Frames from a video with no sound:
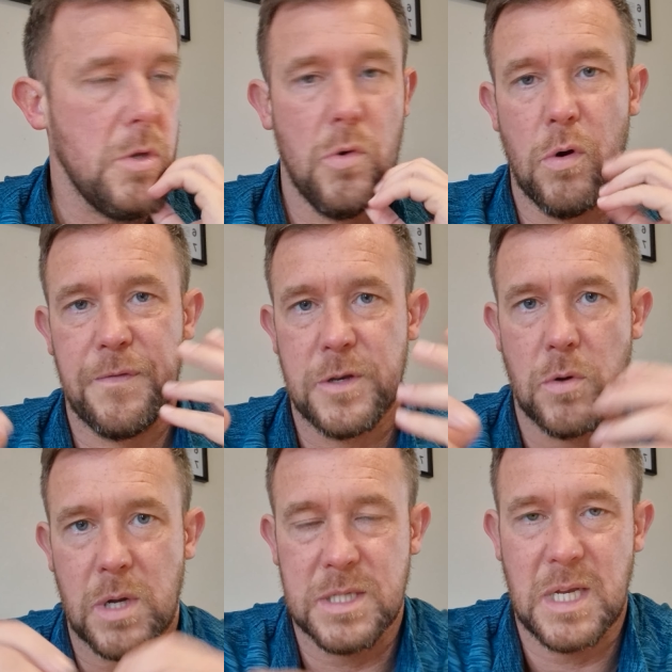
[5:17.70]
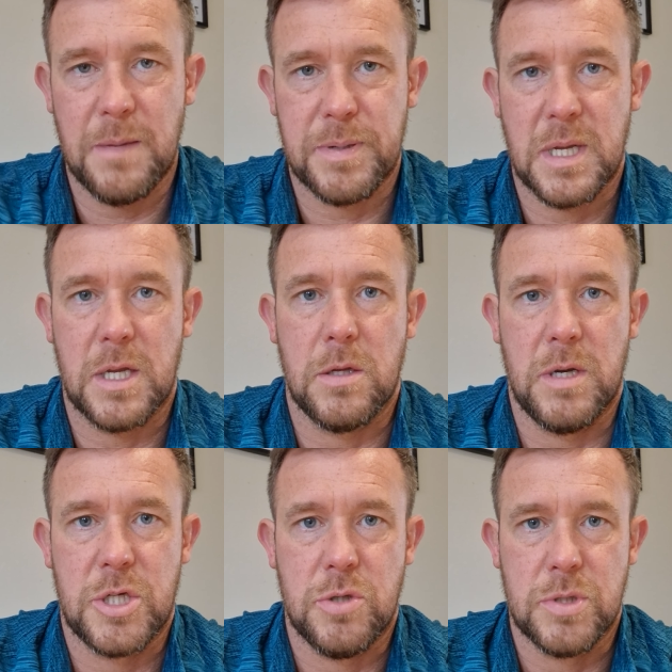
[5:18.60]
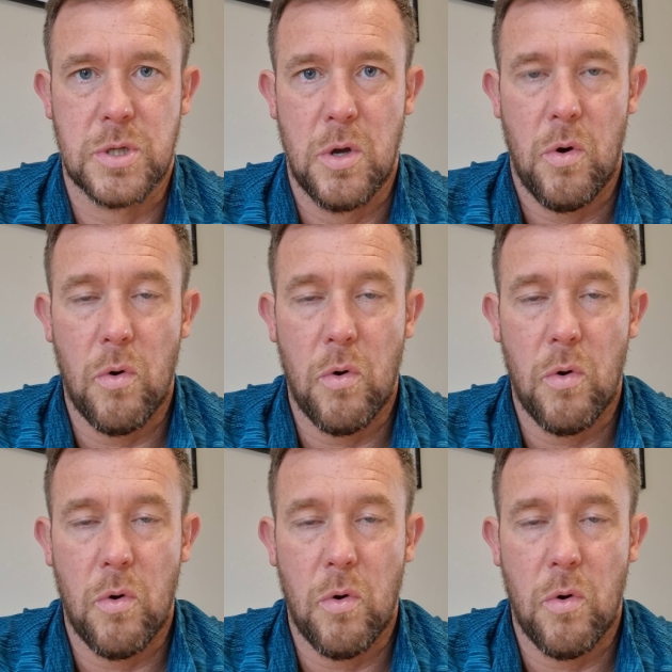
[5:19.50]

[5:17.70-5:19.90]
or if the dog has any particular issues.